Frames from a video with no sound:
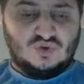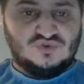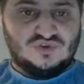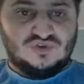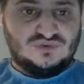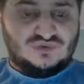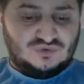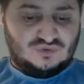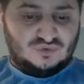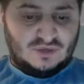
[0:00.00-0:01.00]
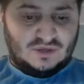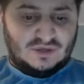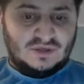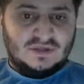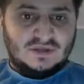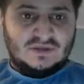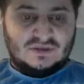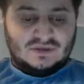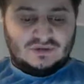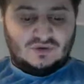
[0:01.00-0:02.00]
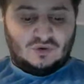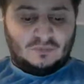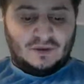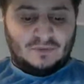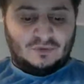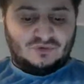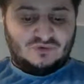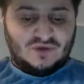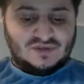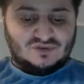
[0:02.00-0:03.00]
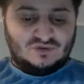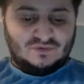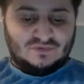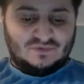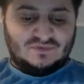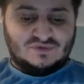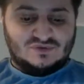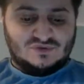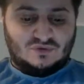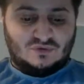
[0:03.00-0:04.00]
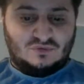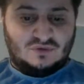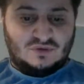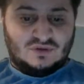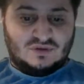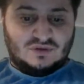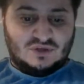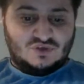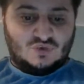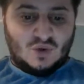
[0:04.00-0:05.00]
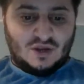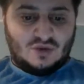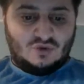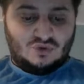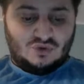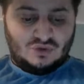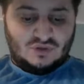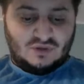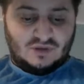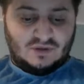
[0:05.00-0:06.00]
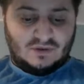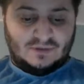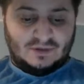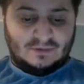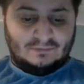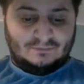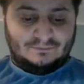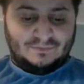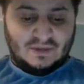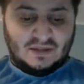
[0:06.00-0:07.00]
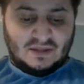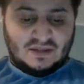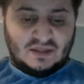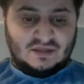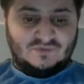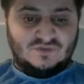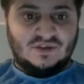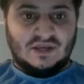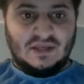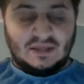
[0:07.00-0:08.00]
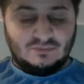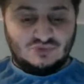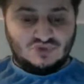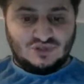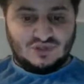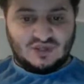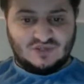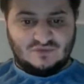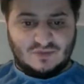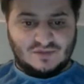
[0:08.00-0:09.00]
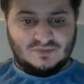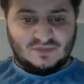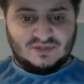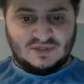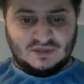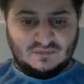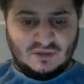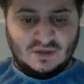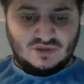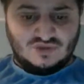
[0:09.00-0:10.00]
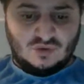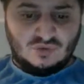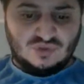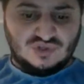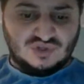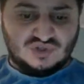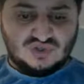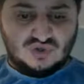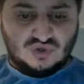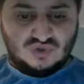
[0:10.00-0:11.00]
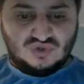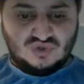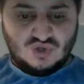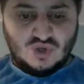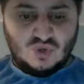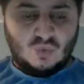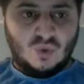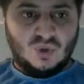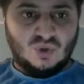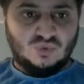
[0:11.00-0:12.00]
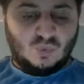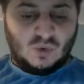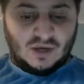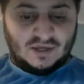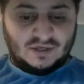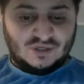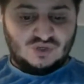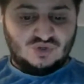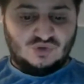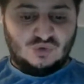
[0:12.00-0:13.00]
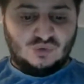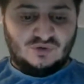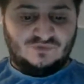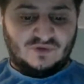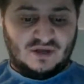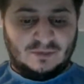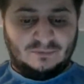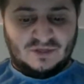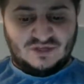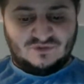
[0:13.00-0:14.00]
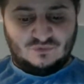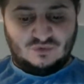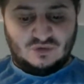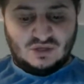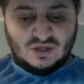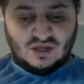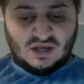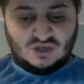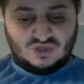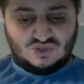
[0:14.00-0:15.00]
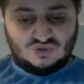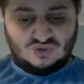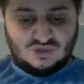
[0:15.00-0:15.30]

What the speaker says: chosen to, be a moderator, so that's quite good. And I'll give you the name just in case you missed it. So I want you to search Worldwide Unified Peaceful Action